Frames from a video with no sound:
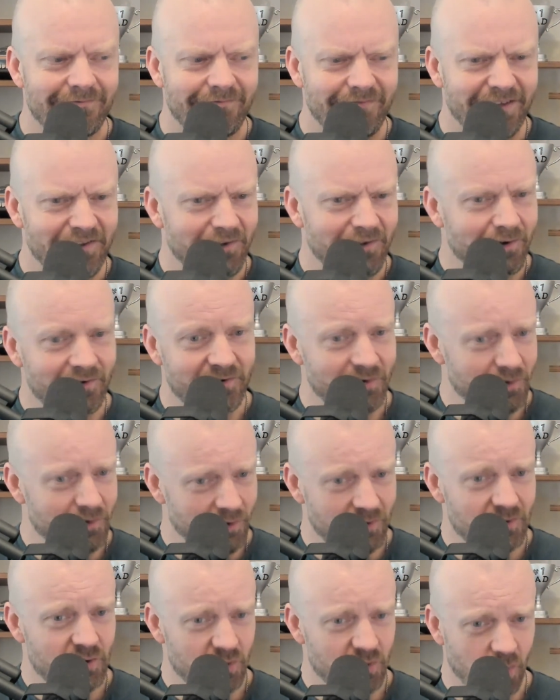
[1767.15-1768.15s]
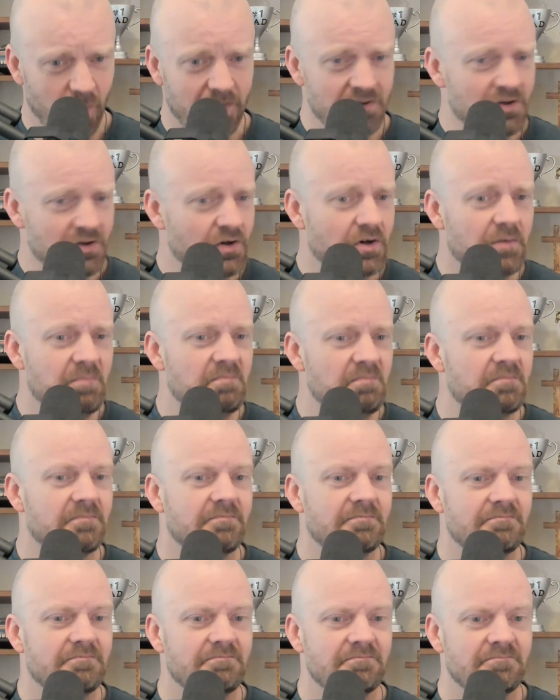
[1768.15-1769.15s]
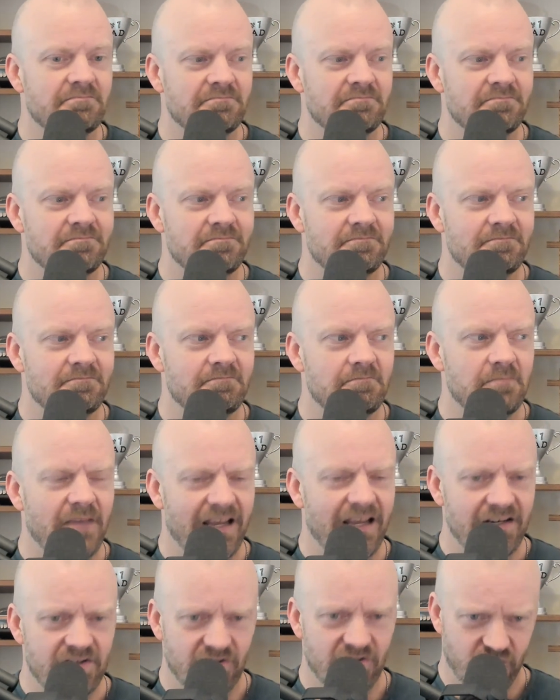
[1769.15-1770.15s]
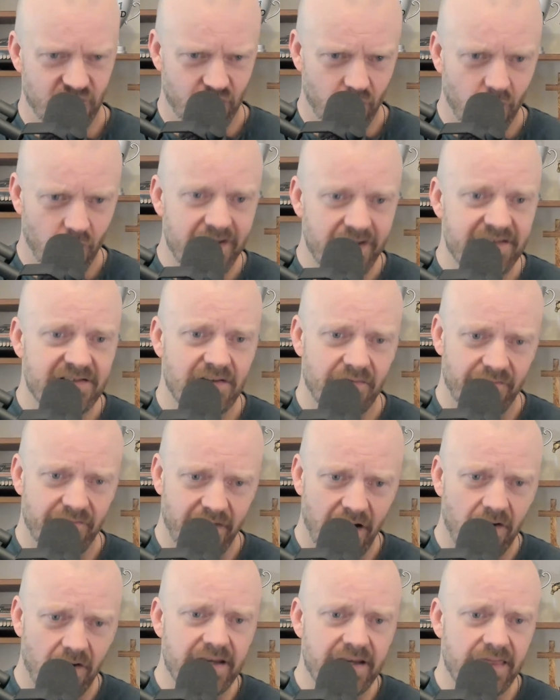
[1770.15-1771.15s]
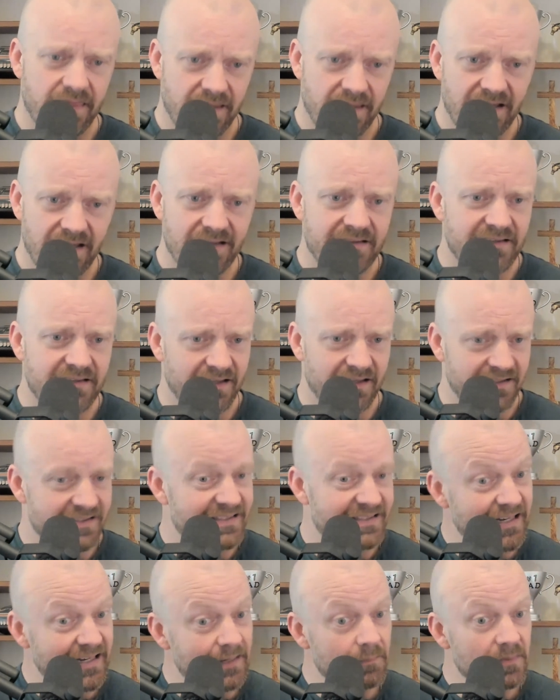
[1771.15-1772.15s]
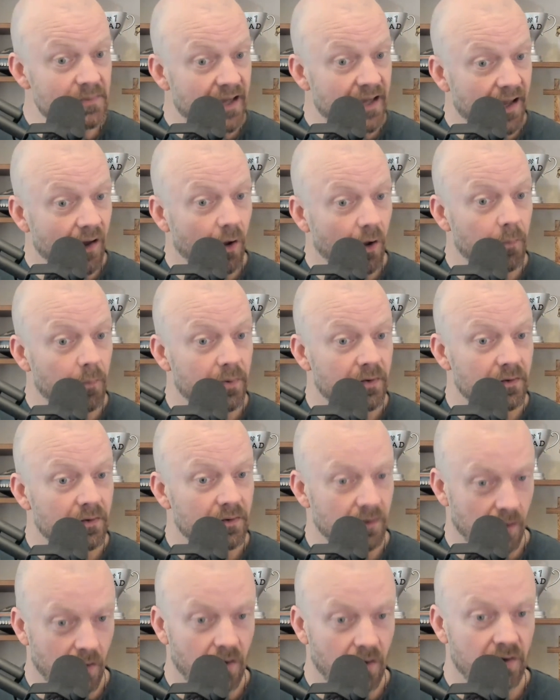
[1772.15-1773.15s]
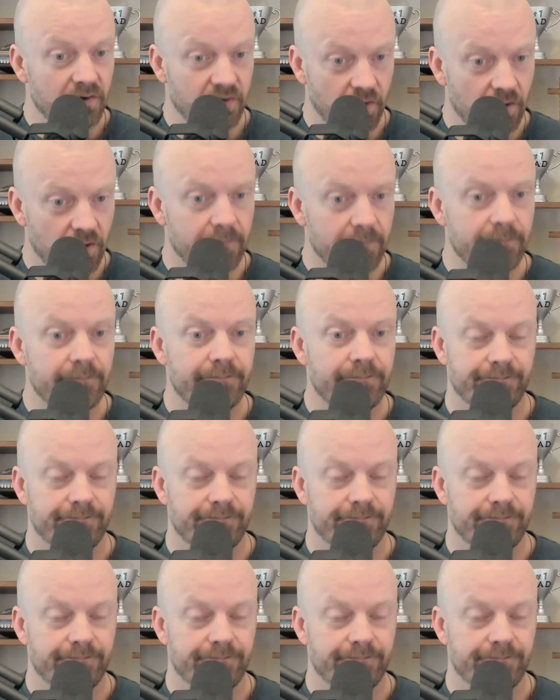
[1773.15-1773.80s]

It looks good short term and destroys the very things that it seemed to help long term?